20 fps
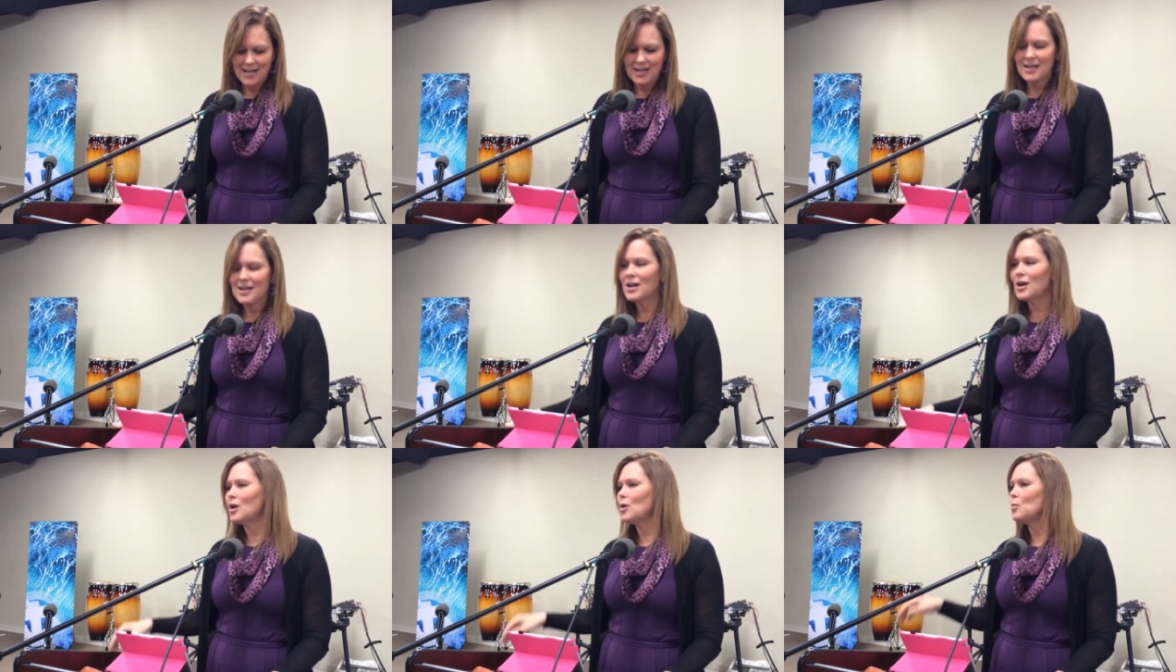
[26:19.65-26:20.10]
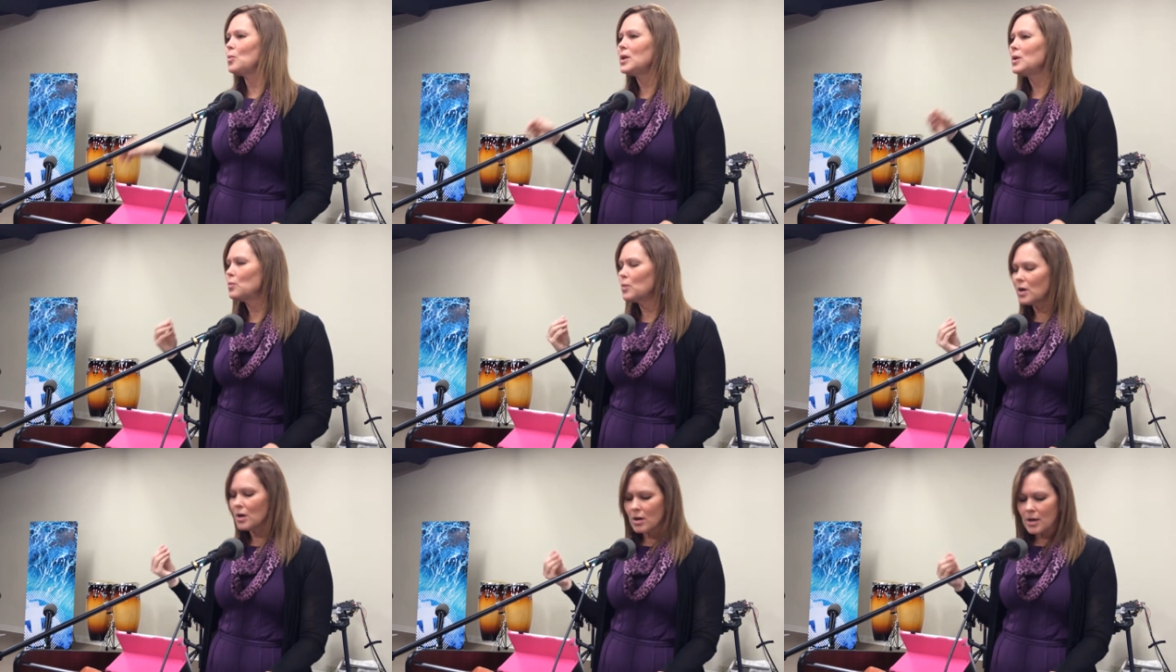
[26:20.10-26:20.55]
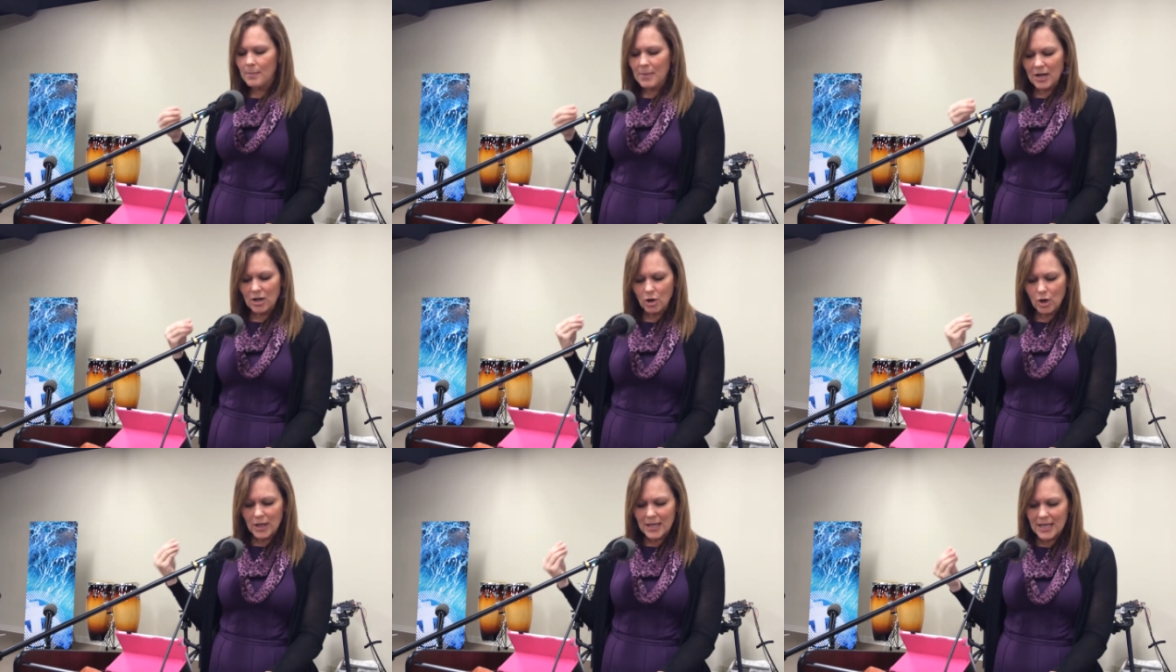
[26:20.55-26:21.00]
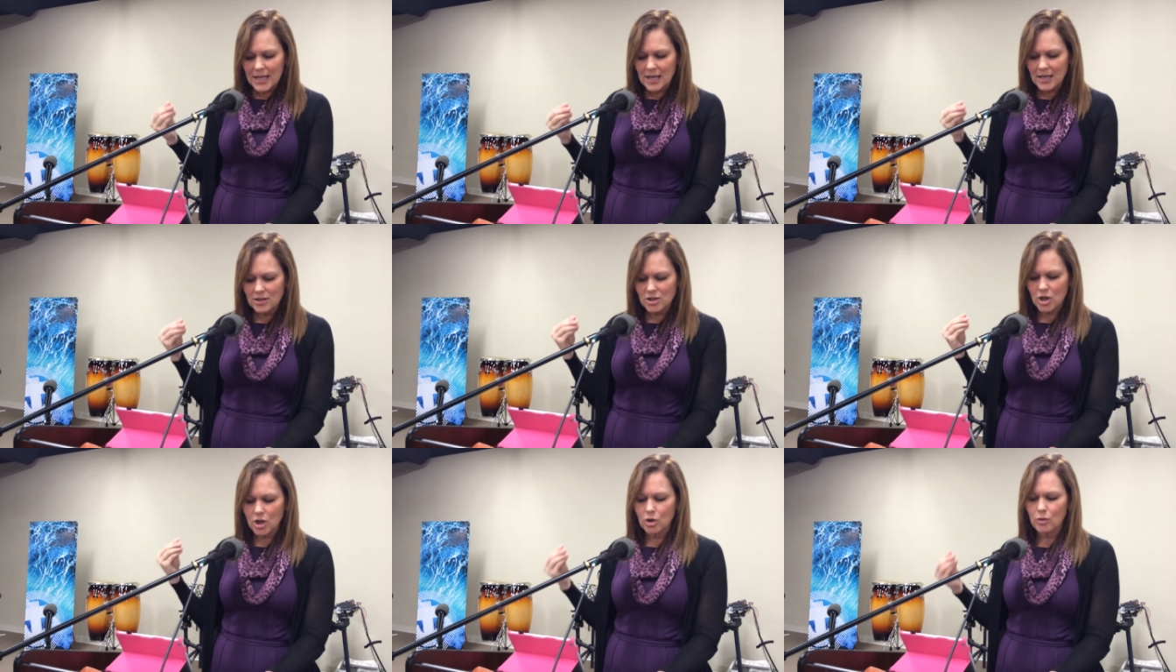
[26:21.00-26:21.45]
You know, we worry about our
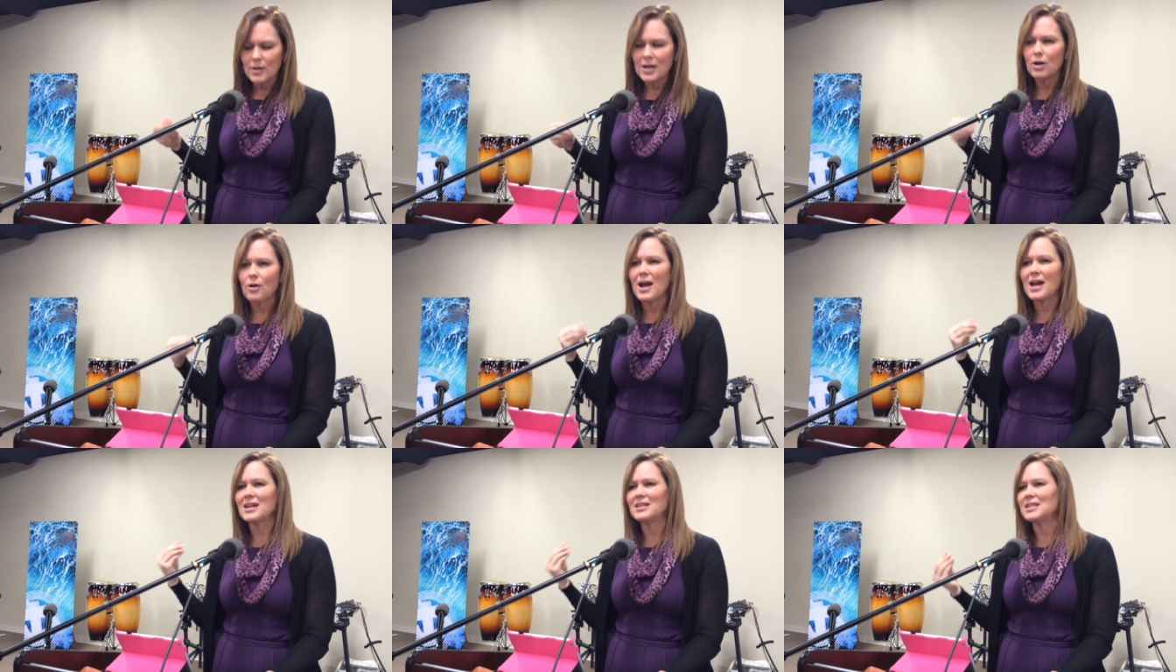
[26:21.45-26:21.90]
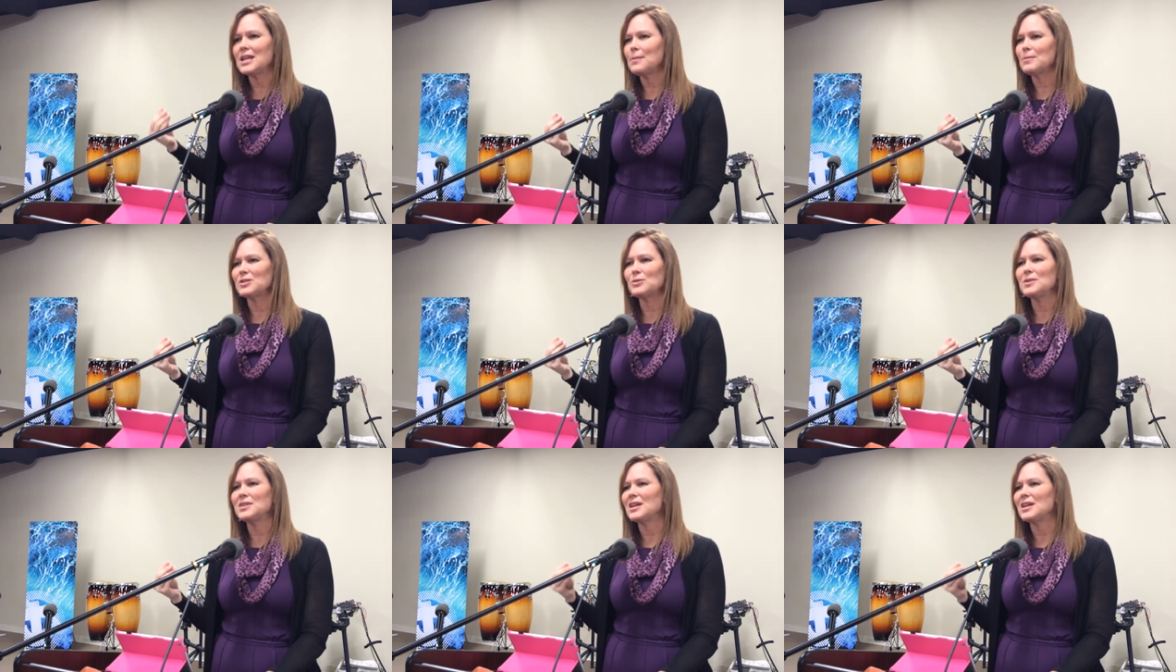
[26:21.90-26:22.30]
kids, our career, academics.